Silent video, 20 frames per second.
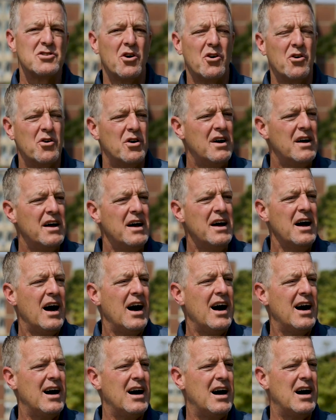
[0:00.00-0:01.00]
So
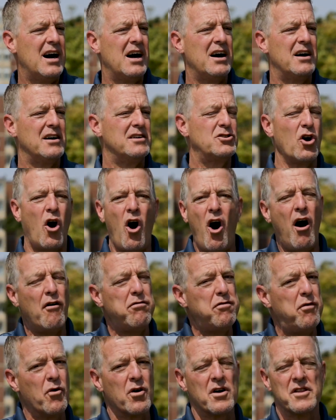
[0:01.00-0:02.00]
uh, to all
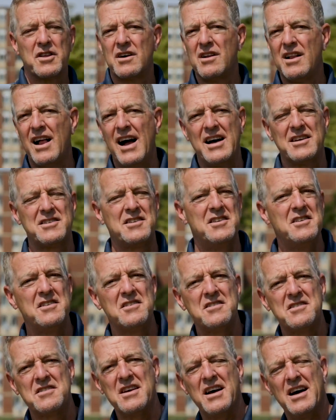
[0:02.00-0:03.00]
four of the
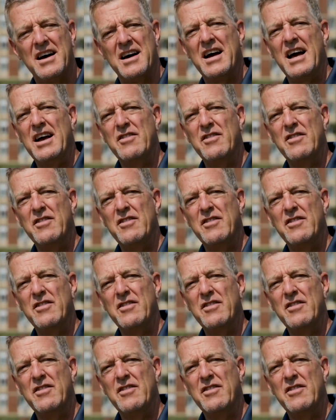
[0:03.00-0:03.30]
classes uh,